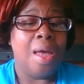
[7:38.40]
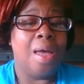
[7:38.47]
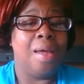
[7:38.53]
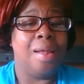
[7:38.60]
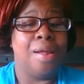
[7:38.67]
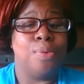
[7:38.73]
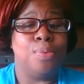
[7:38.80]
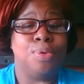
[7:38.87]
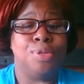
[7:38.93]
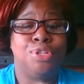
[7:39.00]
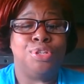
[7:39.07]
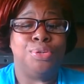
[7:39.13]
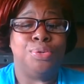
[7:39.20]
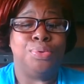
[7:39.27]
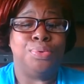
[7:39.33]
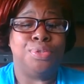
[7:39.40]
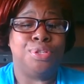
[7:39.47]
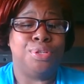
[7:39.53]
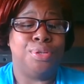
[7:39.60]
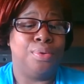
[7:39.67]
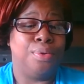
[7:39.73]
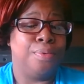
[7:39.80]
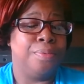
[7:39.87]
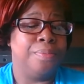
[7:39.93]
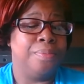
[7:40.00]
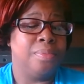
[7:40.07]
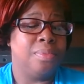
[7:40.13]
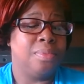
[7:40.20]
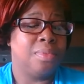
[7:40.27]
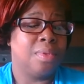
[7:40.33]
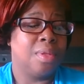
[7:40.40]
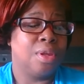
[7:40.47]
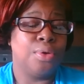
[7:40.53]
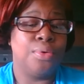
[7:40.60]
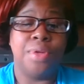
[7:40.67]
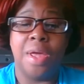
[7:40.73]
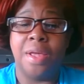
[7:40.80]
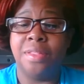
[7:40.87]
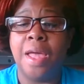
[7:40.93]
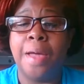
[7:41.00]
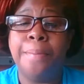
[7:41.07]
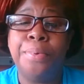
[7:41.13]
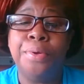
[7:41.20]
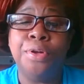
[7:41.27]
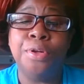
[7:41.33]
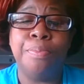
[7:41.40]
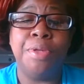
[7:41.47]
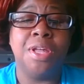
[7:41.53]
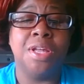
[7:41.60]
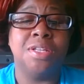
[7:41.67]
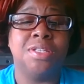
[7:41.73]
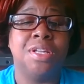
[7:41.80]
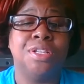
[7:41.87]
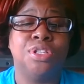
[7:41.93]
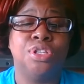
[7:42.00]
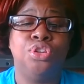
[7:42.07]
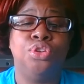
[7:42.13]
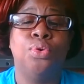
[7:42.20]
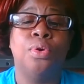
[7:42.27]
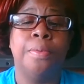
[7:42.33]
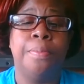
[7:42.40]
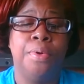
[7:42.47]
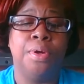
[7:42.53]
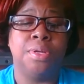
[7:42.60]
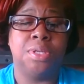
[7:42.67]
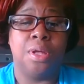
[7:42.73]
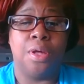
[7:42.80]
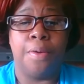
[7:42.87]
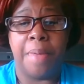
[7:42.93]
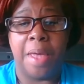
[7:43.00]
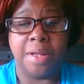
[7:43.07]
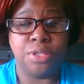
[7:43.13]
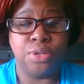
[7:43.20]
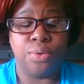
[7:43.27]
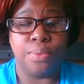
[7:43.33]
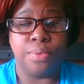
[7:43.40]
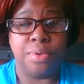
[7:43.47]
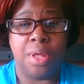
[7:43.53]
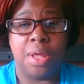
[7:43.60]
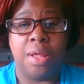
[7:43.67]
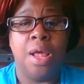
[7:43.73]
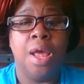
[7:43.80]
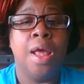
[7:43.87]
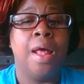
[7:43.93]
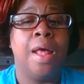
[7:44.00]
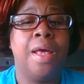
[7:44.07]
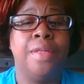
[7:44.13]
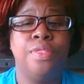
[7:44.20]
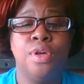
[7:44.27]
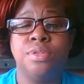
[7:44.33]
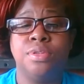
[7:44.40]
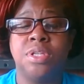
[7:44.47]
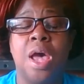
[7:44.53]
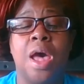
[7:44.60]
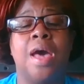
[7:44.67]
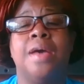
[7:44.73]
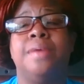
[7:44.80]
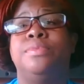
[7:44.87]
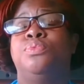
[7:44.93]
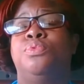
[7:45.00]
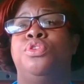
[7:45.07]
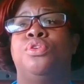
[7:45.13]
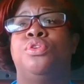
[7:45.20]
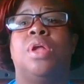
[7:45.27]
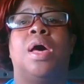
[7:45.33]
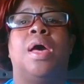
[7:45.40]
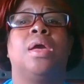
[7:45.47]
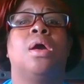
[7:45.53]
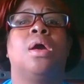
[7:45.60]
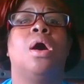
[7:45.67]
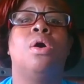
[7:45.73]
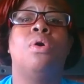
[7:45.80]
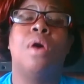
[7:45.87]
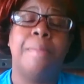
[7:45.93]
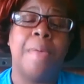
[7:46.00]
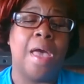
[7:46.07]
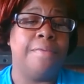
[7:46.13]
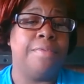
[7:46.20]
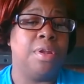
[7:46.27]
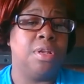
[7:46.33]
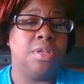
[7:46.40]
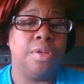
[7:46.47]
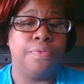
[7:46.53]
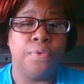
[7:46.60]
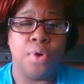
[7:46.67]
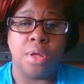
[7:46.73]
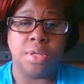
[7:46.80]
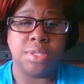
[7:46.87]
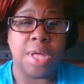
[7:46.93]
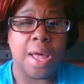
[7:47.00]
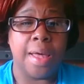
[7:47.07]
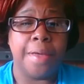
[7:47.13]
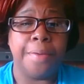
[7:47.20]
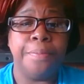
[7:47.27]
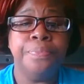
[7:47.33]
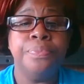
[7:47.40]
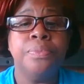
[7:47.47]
and I want you to create that book because it's your book to go back to. And in those times when you're like, oh, I'm having a difficult time